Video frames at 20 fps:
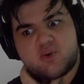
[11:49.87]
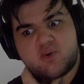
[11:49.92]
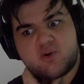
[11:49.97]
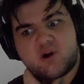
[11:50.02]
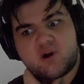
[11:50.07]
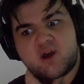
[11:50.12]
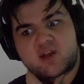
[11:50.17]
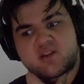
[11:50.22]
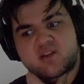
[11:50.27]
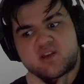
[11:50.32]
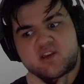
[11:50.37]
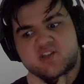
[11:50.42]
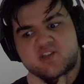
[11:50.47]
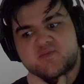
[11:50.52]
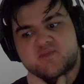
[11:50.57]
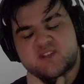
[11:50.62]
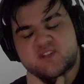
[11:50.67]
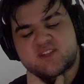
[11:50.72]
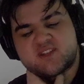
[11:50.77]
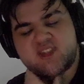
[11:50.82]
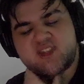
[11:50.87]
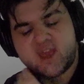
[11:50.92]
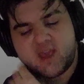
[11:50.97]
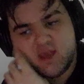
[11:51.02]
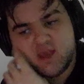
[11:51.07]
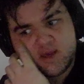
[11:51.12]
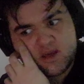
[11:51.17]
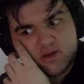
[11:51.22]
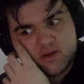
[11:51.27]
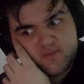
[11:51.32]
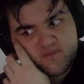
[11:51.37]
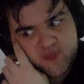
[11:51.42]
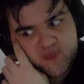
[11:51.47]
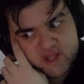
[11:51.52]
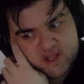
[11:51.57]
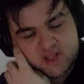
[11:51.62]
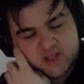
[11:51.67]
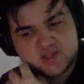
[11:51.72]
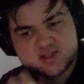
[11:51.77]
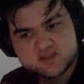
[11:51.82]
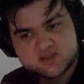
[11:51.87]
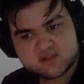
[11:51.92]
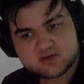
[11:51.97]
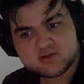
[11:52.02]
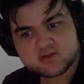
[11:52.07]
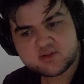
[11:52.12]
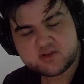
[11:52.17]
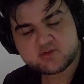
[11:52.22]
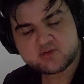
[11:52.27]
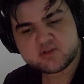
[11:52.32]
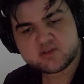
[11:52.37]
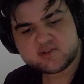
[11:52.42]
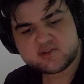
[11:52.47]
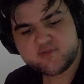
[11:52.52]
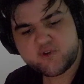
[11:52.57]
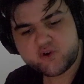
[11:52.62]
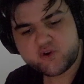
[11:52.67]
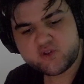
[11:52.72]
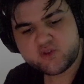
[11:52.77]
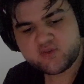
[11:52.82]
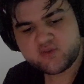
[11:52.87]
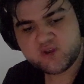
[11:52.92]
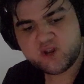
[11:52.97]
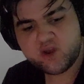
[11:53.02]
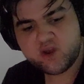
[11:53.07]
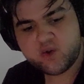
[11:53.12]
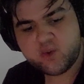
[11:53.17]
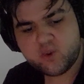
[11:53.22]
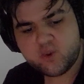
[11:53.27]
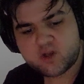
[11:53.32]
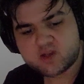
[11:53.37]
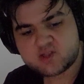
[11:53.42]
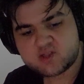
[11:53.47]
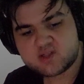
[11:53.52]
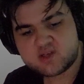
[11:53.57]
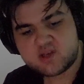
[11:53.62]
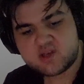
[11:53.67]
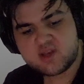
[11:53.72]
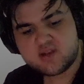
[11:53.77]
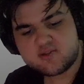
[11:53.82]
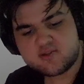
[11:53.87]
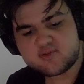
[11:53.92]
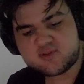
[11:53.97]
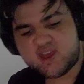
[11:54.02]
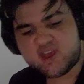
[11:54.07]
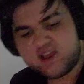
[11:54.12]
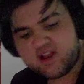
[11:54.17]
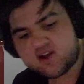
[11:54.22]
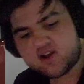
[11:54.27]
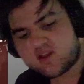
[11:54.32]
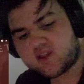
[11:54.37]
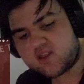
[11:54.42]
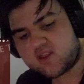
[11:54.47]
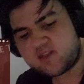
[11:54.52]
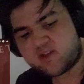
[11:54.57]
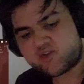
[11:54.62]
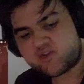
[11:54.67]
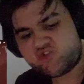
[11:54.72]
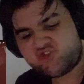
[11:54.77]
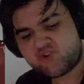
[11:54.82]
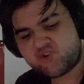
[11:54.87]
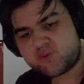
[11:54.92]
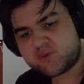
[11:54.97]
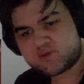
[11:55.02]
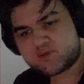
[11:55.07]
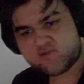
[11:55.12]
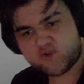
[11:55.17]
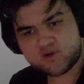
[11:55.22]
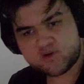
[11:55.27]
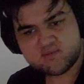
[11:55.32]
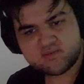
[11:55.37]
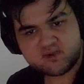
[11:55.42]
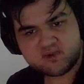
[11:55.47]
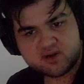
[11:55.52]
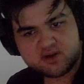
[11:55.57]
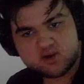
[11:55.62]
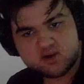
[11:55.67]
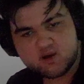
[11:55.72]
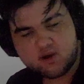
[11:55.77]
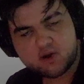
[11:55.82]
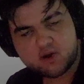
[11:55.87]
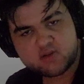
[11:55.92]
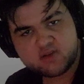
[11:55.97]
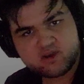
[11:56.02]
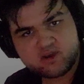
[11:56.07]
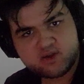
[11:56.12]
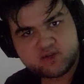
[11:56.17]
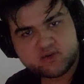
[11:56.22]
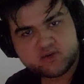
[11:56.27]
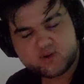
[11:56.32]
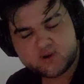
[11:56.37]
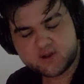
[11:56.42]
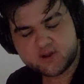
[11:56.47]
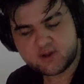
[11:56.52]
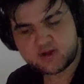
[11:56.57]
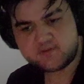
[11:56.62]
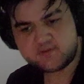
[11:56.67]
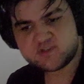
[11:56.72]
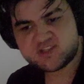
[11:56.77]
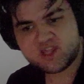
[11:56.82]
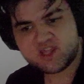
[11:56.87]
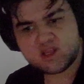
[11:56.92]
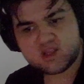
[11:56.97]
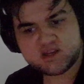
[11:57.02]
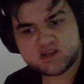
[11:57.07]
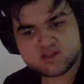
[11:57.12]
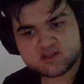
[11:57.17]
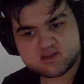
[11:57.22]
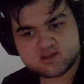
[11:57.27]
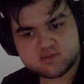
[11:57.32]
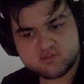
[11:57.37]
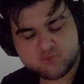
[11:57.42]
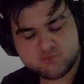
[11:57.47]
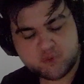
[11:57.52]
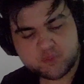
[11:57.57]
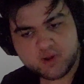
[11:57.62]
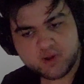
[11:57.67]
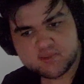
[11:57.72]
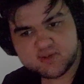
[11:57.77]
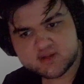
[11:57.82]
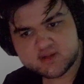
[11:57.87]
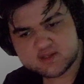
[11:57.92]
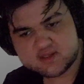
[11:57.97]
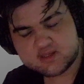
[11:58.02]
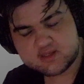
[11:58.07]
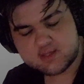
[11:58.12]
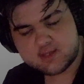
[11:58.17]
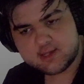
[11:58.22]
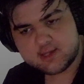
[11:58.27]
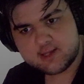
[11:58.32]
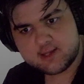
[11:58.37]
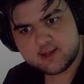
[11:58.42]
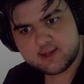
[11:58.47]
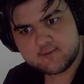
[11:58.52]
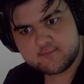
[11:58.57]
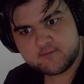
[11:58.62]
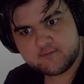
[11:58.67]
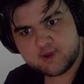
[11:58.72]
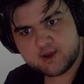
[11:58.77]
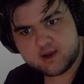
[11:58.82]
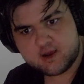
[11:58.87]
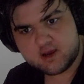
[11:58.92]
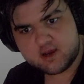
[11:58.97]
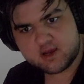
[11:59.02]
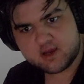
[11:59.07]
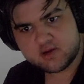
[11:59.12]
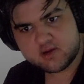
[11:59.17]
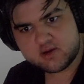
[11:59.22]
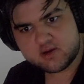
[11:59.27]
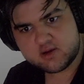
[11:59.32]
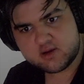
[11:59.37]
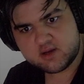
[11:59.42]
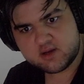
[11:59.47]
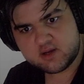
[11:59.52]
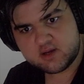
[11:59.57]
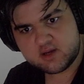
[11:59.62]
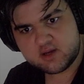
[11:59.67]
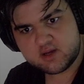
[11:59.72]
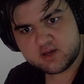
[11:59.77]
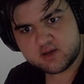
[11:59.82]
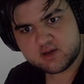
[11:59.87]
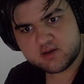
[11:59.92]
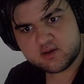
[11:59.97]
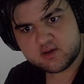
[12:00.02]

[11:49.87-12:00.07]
I think his mistake, at least till this point in the video, was to take the troops from all the other satellite republics uh, uh,